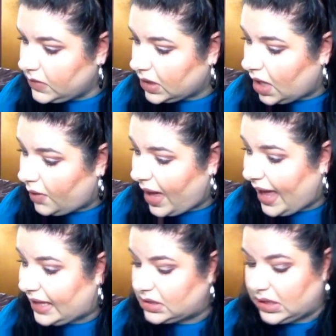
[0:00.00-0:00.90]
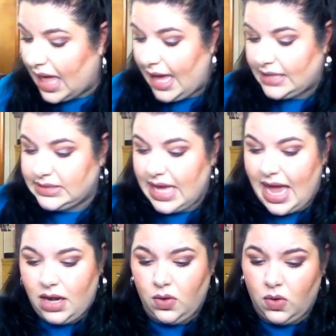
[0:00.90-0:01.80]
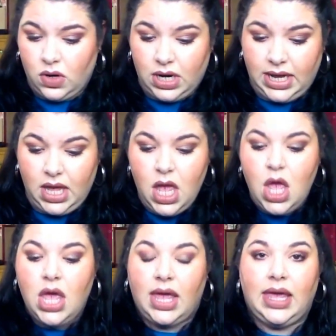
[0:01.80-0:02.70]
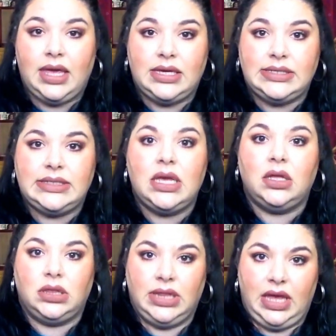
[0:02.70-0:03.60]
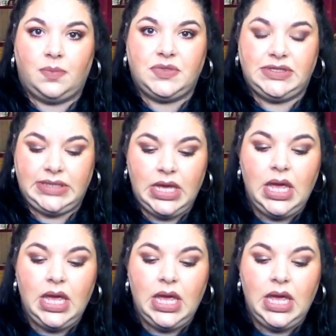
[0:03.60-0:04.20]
Okay, last category is lips.